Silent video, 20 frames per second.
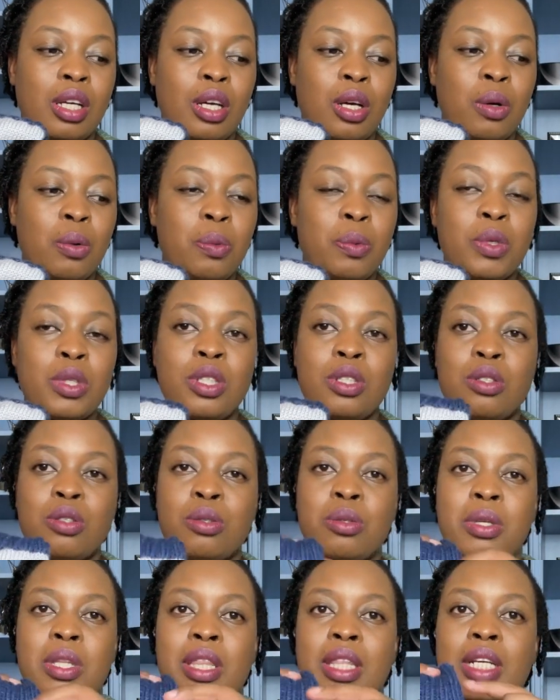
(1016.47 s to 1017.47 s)
which
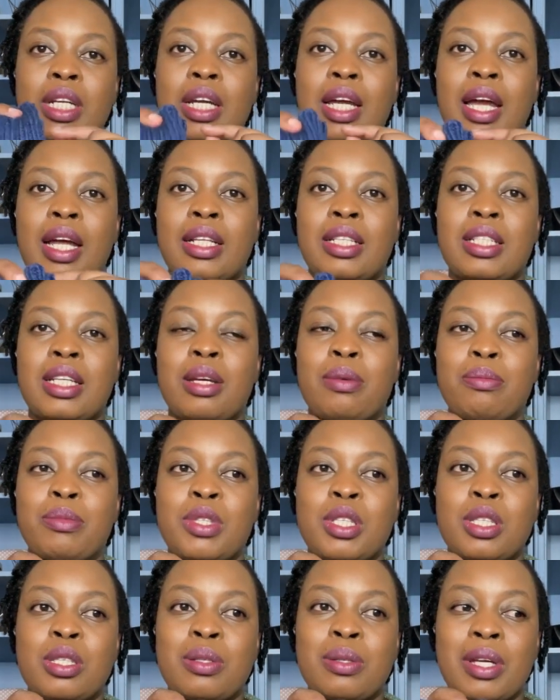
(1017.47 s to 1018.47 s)
took 3
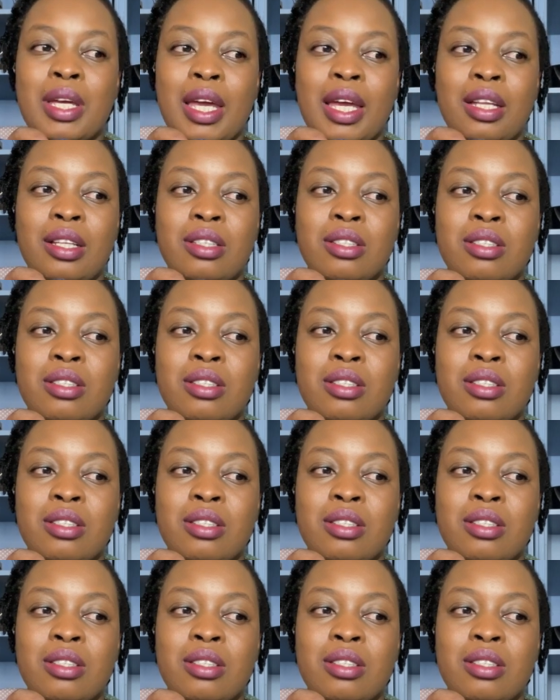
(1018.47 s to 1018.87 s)
attempts to get.